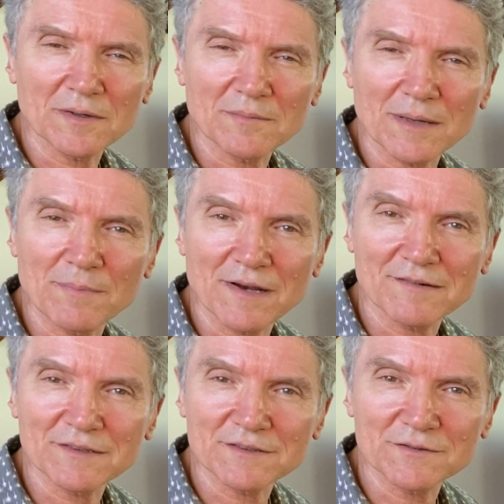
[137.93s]
My
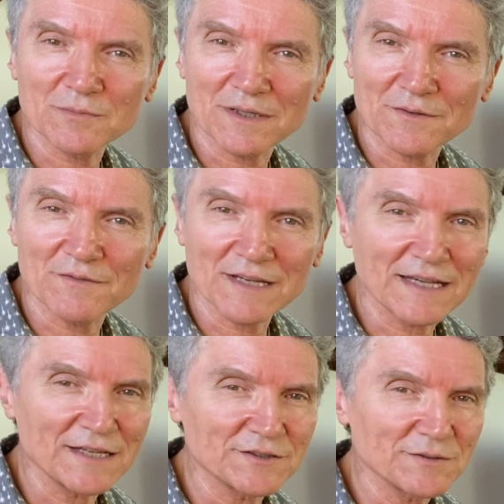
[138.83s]
parents went on
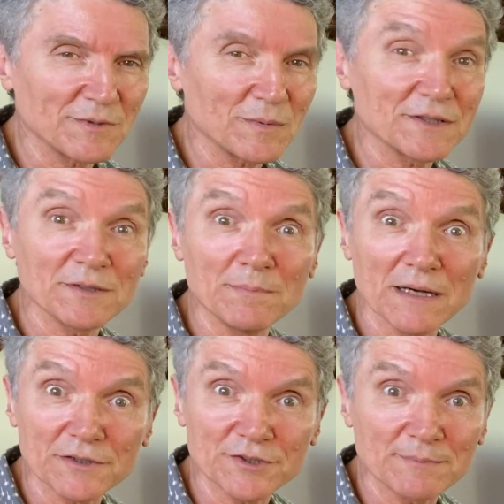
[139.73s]
vacation. We went to
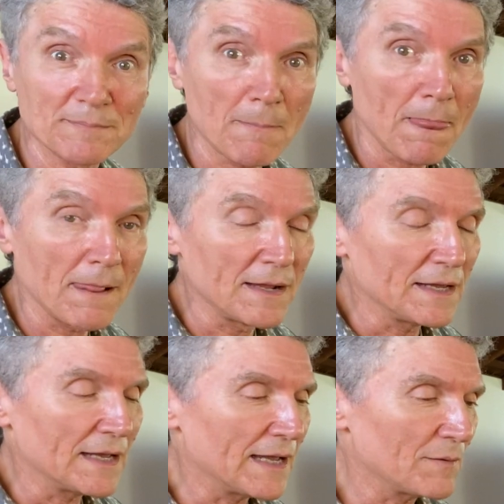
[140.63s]
Belgium.
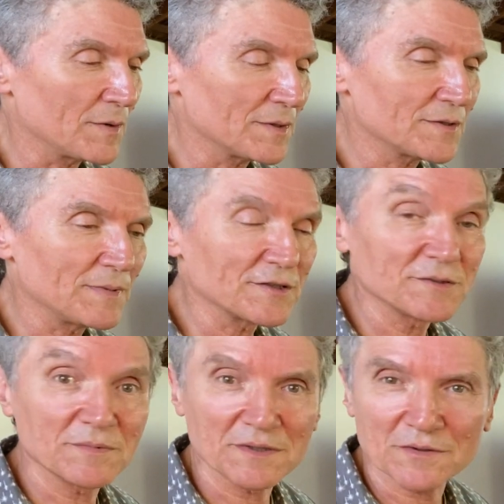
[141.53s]
And we went to
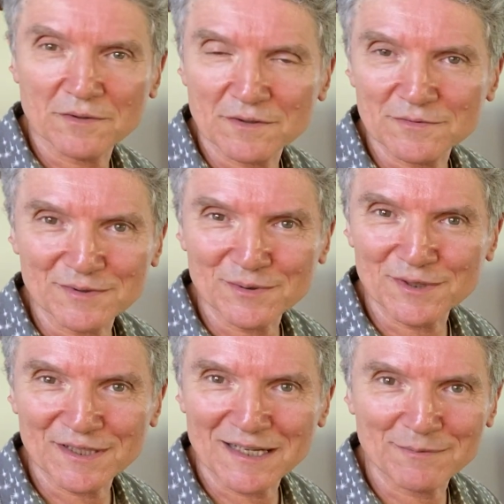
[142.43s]
Belgium and of course we
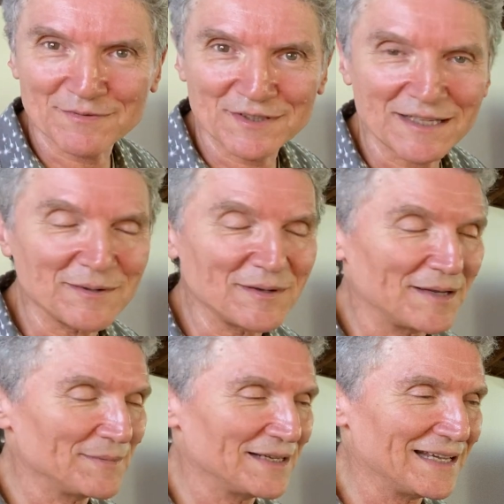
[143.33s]
ordered a cup of tea. I
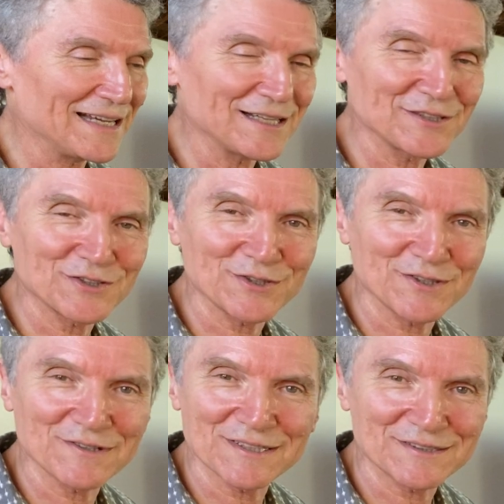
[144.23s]
mean, English
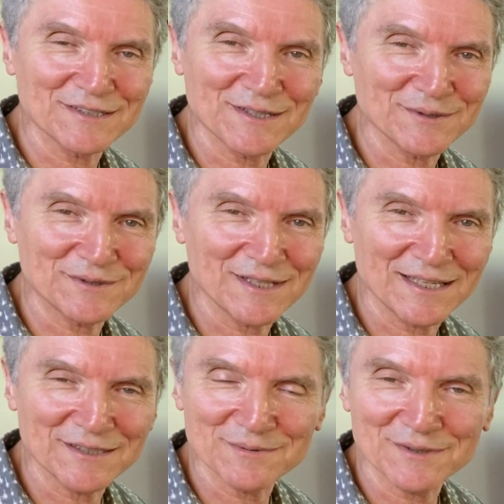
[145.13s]
tourists in those
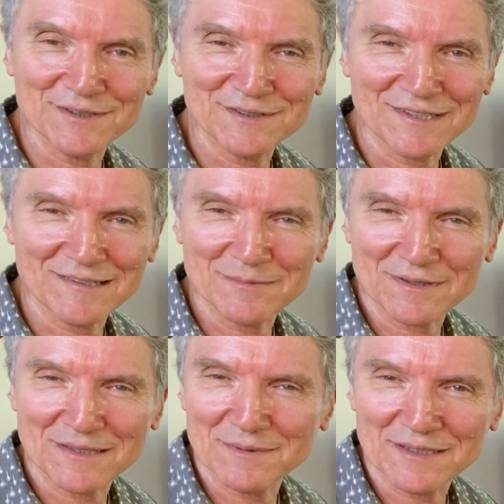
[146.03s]
days were just
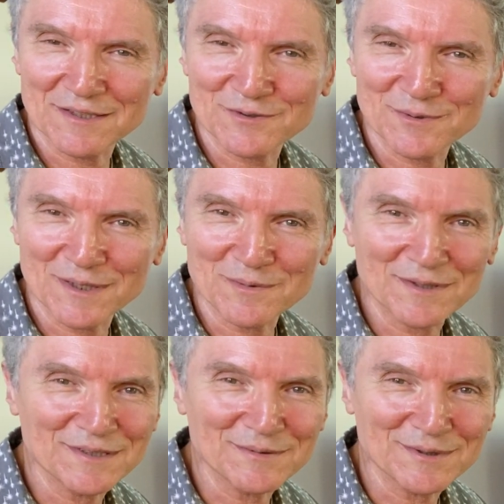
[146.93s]
terrible. I mean, that's all they
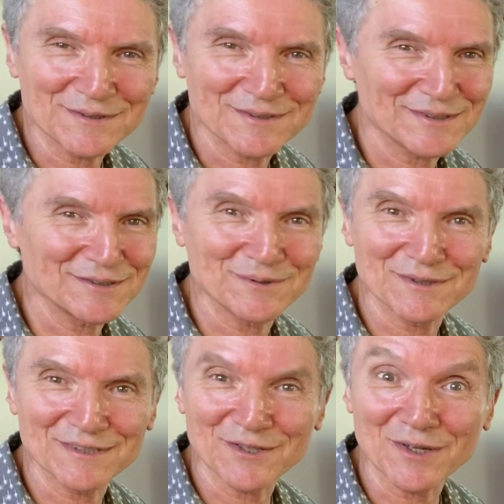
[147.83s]
wanted was, as soon as
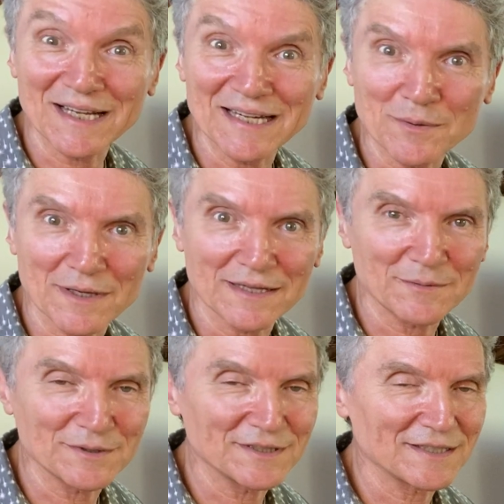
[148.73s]
they got anywhere, they
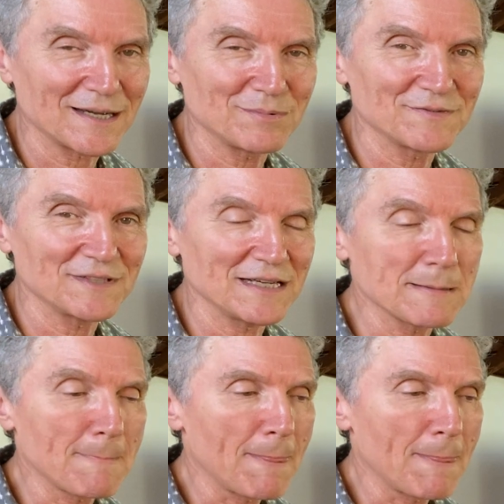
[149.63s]
wanted a cup of tea.